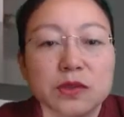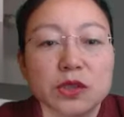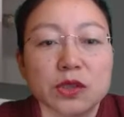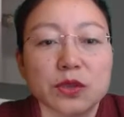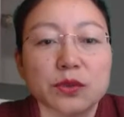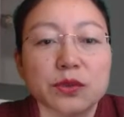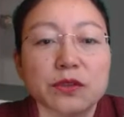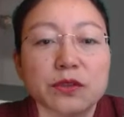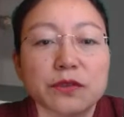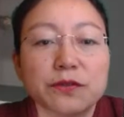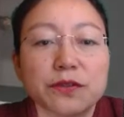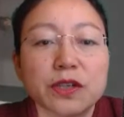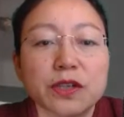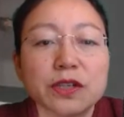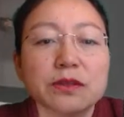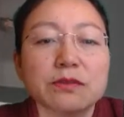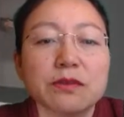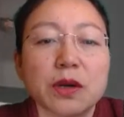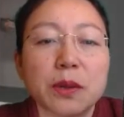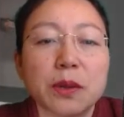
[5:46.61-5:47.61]
The first
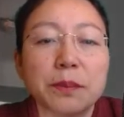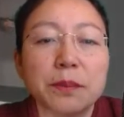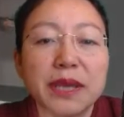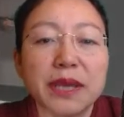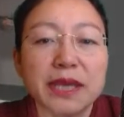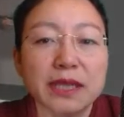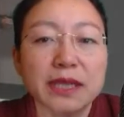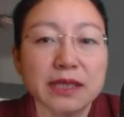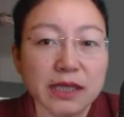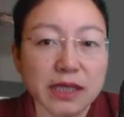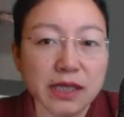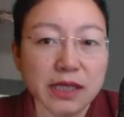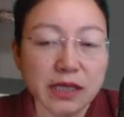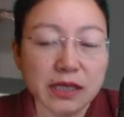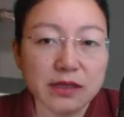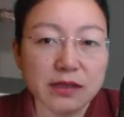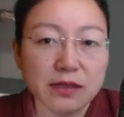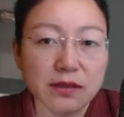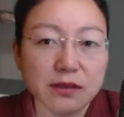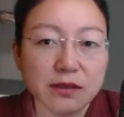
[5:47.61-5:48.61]
one mainly is
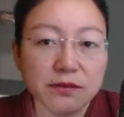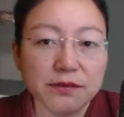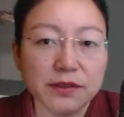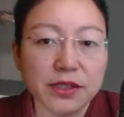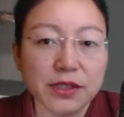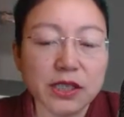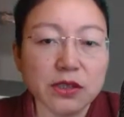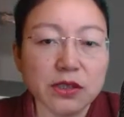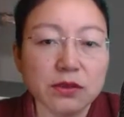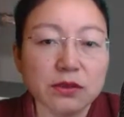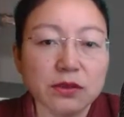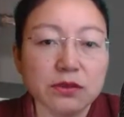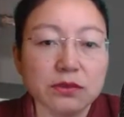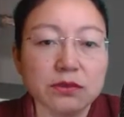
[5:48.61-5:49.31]
a video